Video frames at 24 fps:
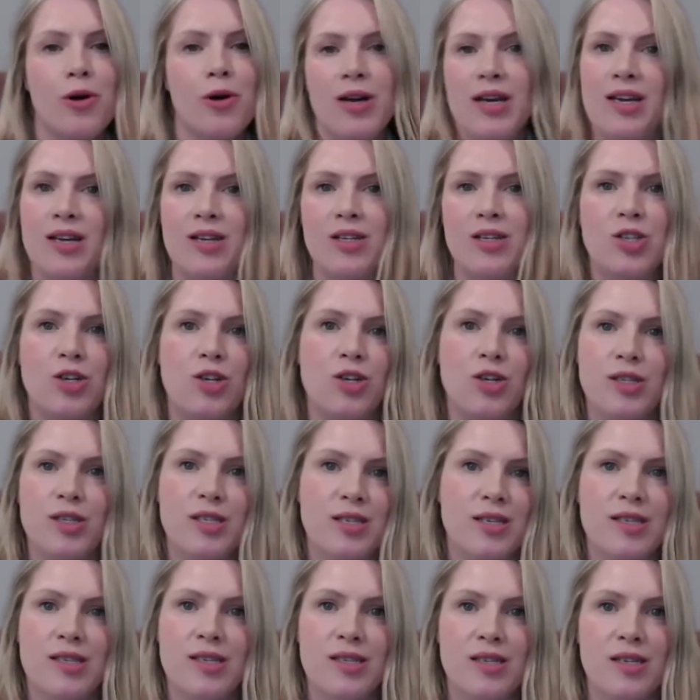into your
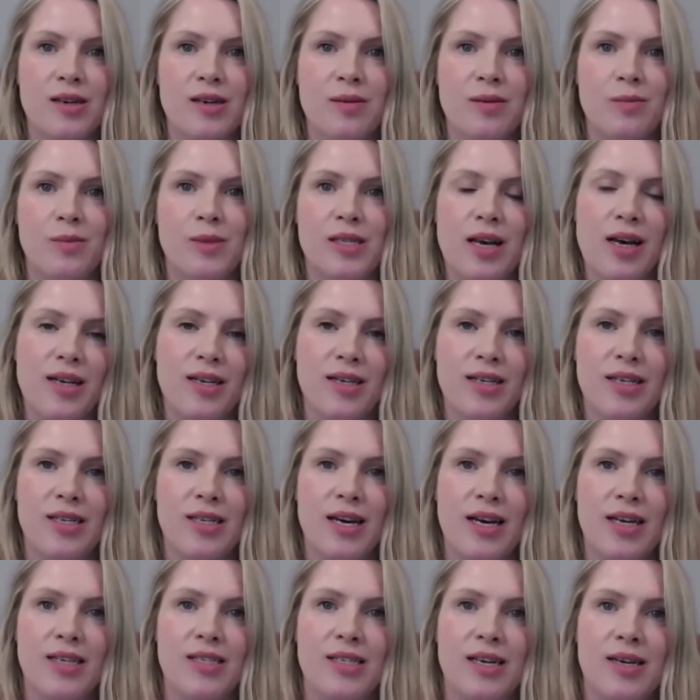systems
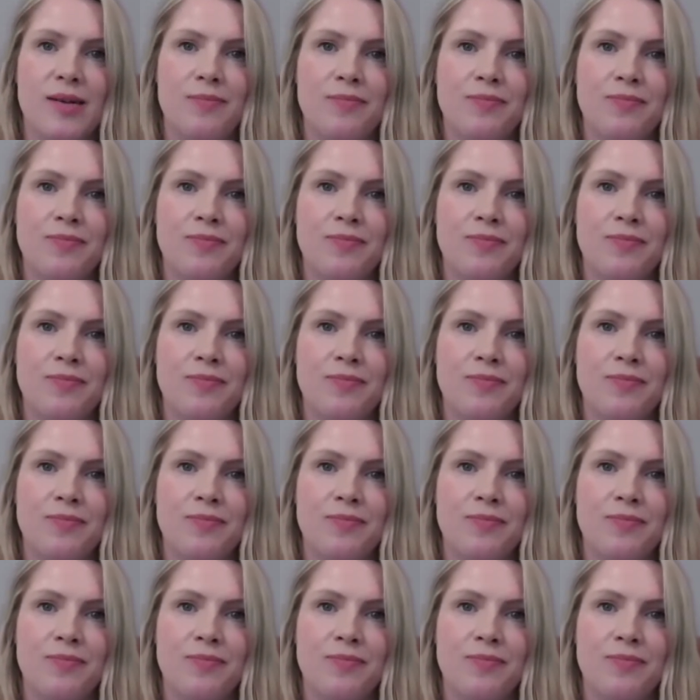undetected.